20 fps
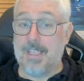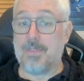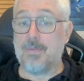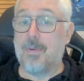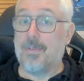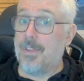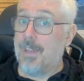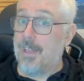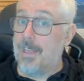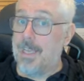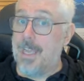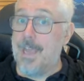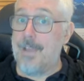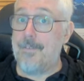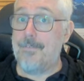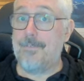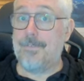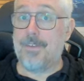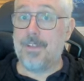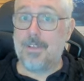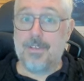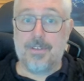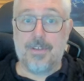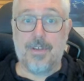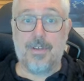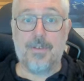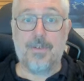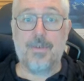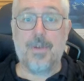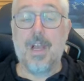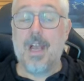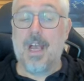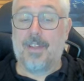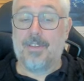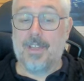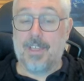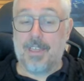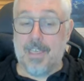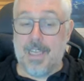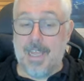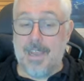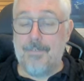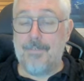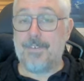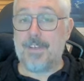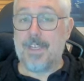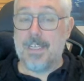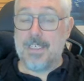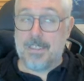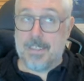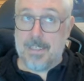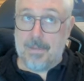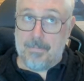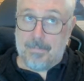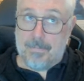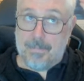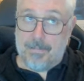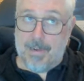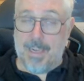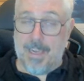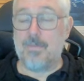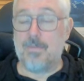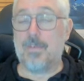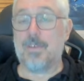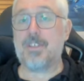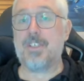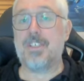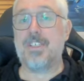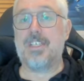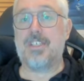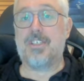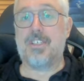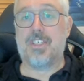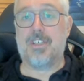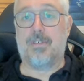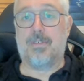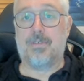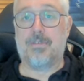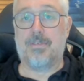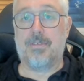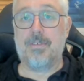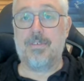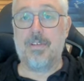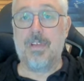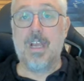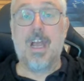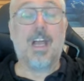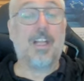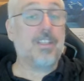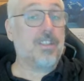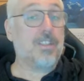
what the left do. And the left is brainwashing these children at